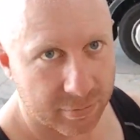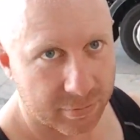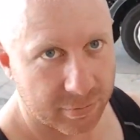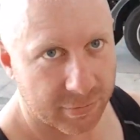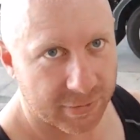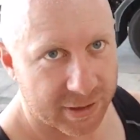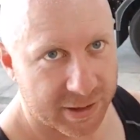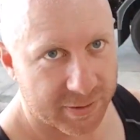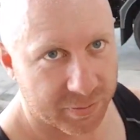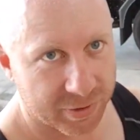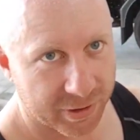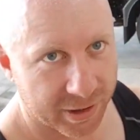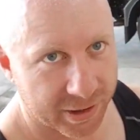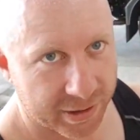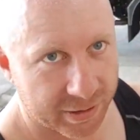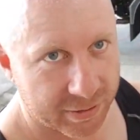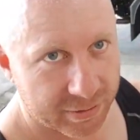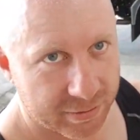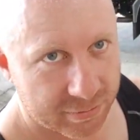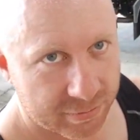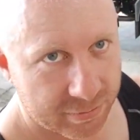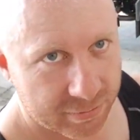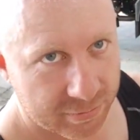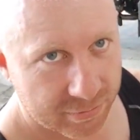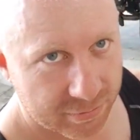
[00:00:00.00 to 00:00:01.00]
There's plenty.
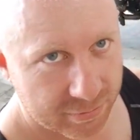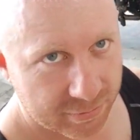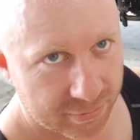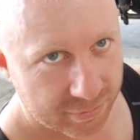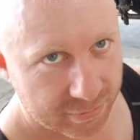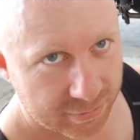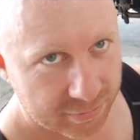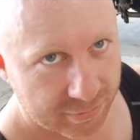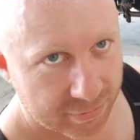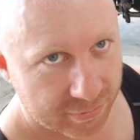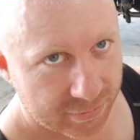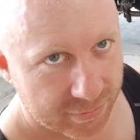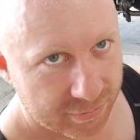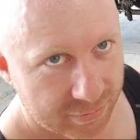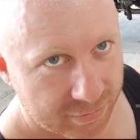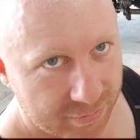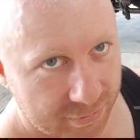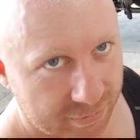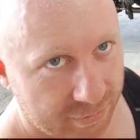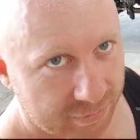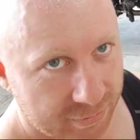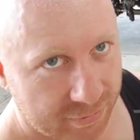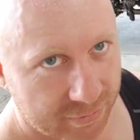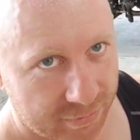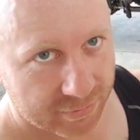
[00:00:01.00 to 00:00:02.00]
Oh, no,
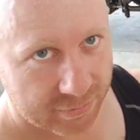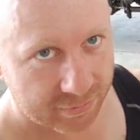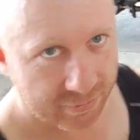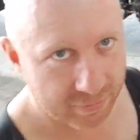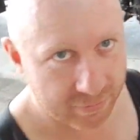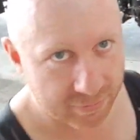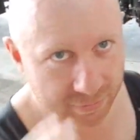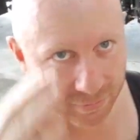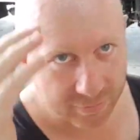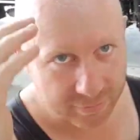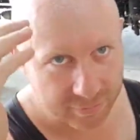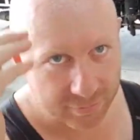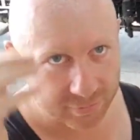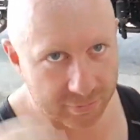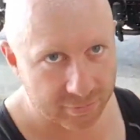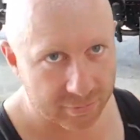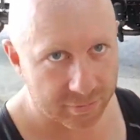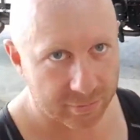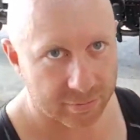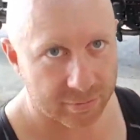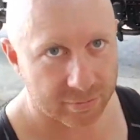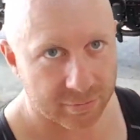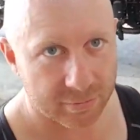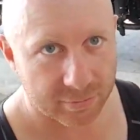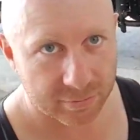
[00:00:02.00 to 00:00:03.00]
I could do more.
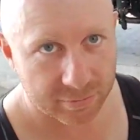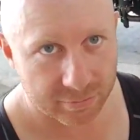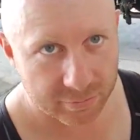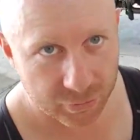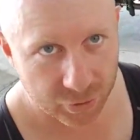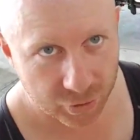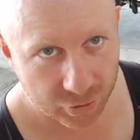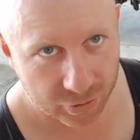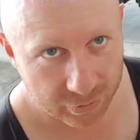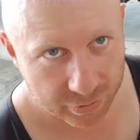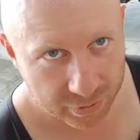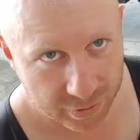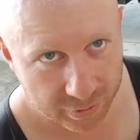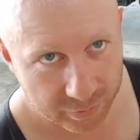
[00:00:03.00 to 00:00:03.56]
Like,